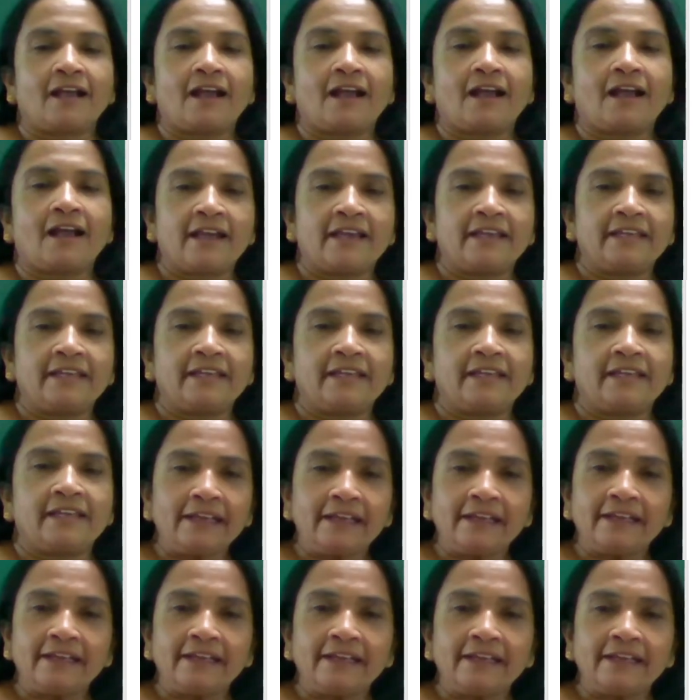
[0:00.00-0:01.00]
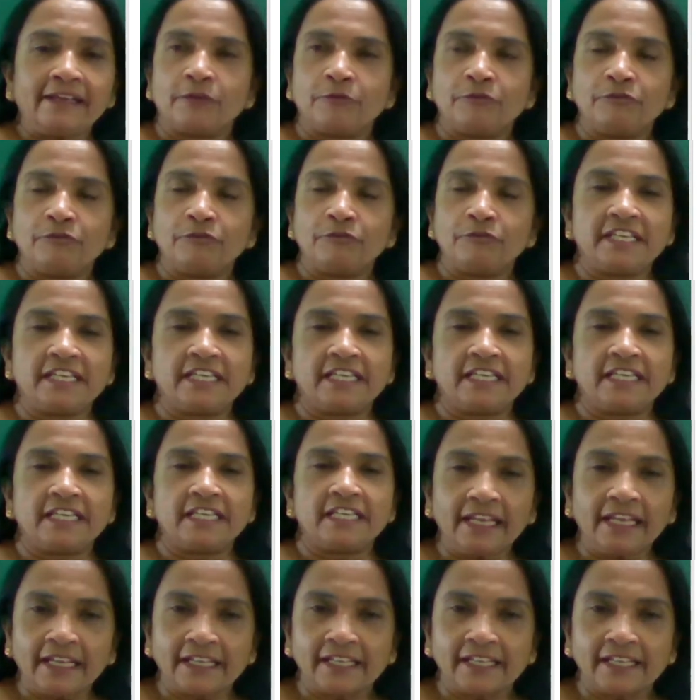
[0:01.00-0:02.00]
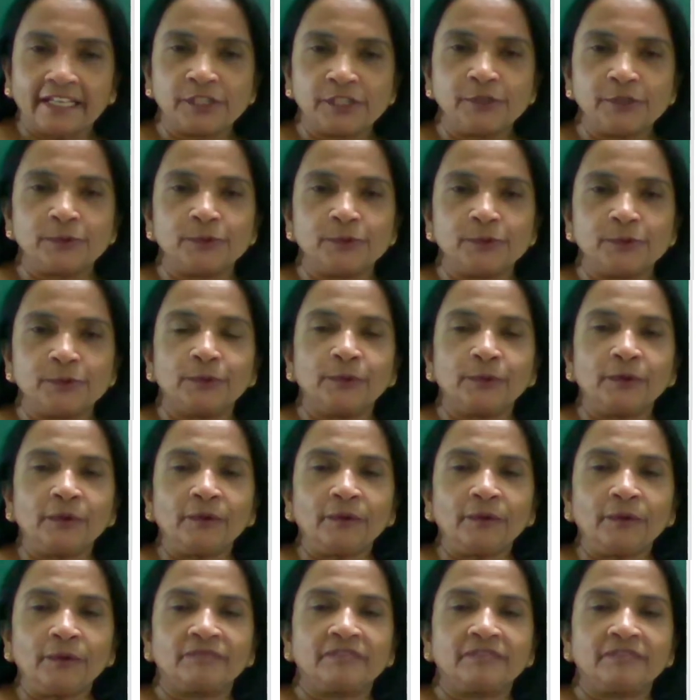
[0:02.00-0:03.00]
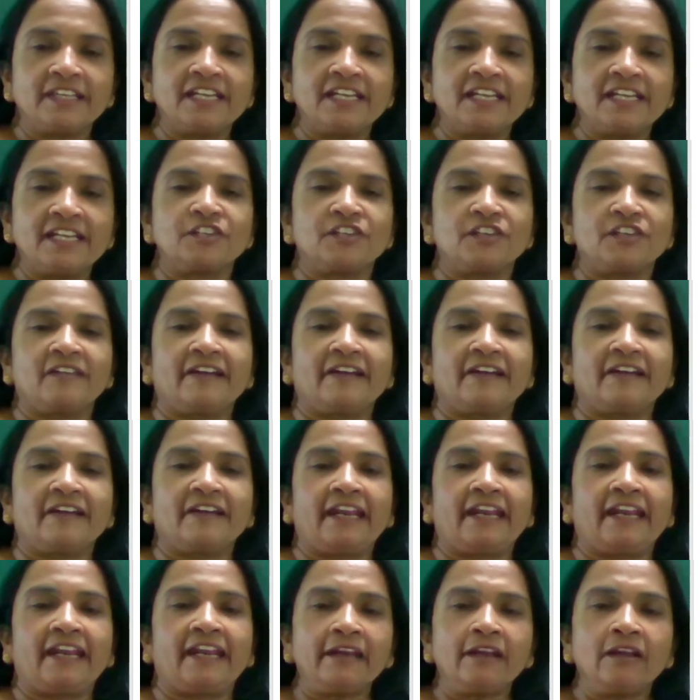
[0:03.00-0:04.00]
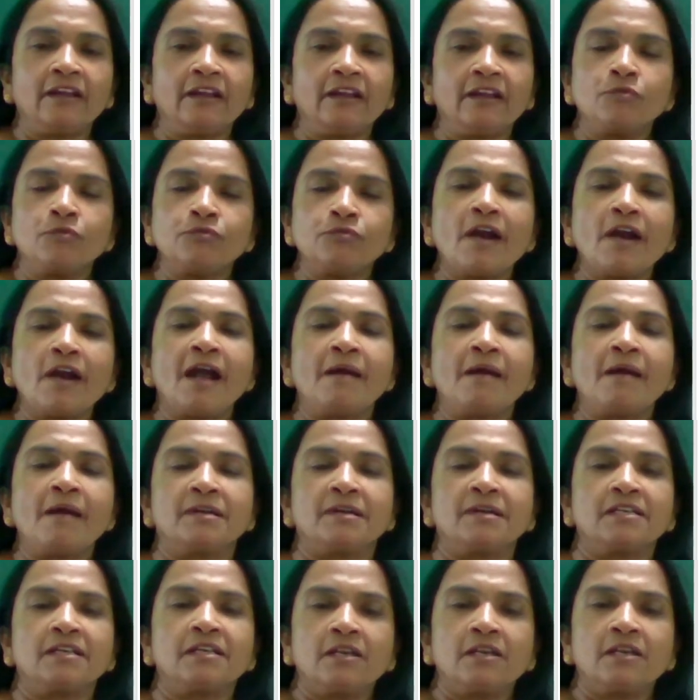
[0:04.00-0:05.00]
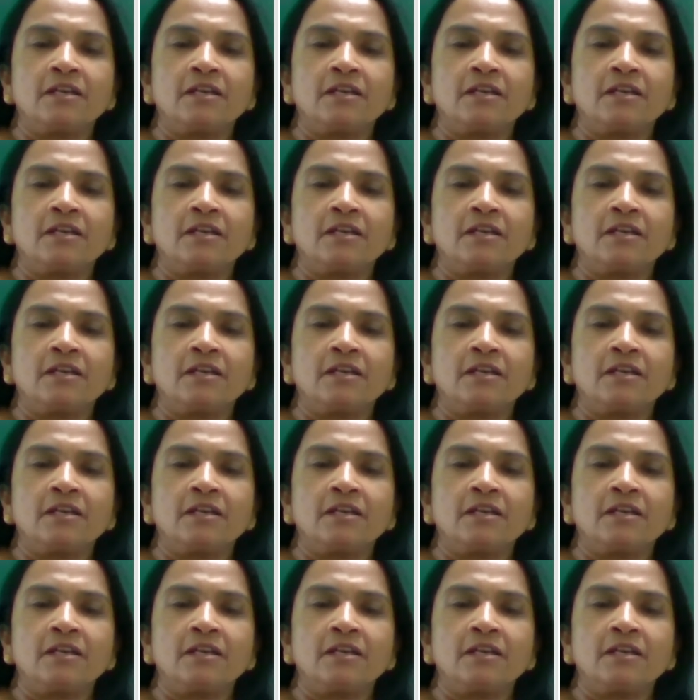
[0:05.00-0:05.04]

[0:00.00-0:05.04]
I, we, you, they, children, and farmer.